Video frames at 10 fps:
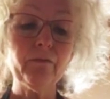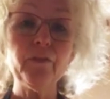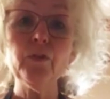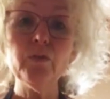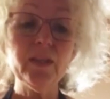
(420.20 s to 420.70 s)

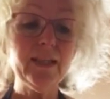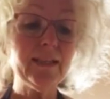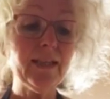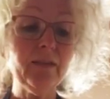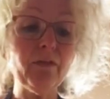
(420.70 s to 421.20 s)
food
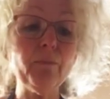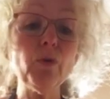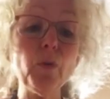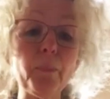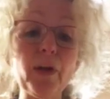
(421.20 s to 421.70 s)
is even
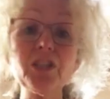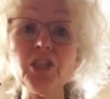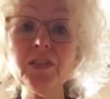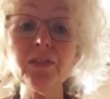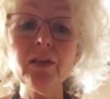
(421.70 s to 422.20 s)
more
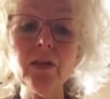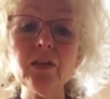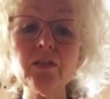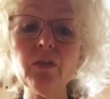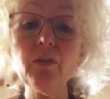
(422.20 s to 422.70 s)
precious
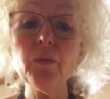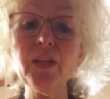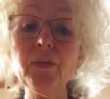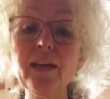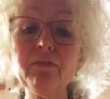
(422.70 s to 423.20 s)
so that we
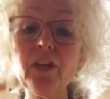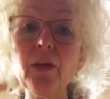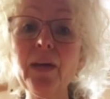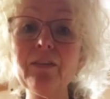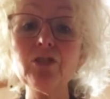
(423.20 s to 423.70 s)
don't have to
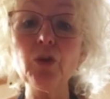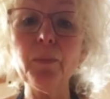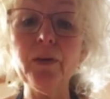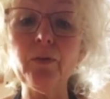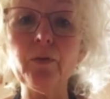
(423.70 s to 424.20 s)
go out
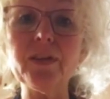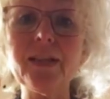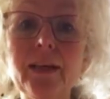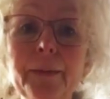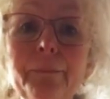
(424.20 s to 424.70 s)
shopping all the
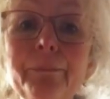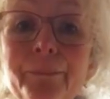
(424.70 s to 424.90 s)
time.